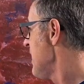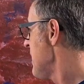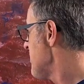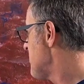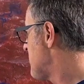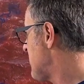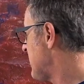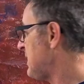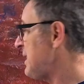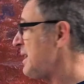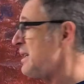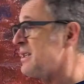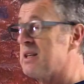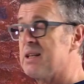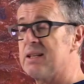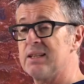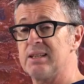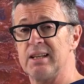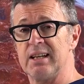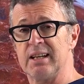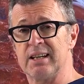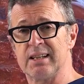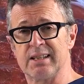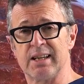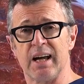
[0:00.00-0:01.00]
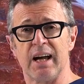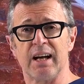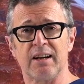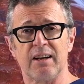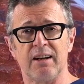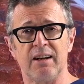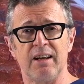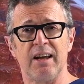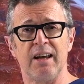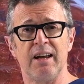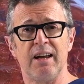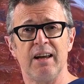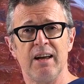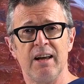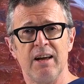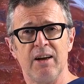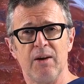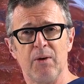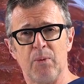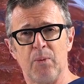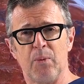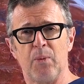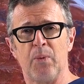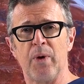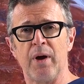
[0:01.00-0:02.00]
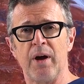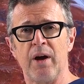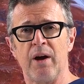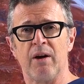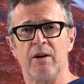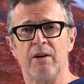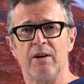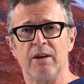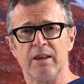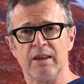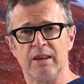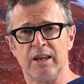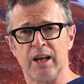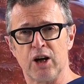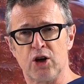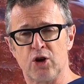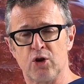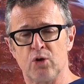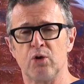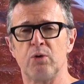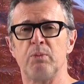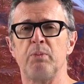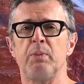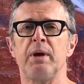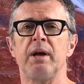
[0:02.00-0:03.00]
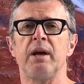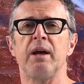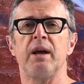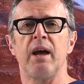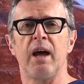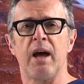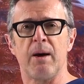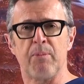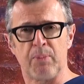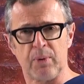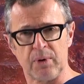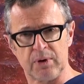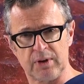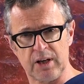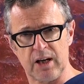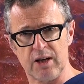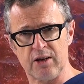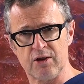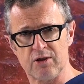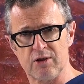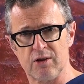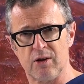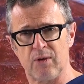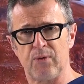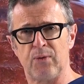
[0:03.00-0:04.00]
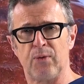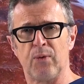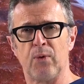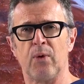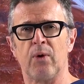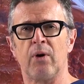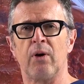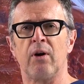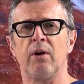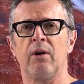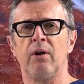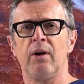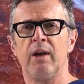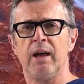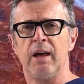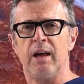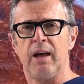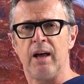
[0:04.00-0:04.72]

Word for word: But this is exactly where there could be a potential for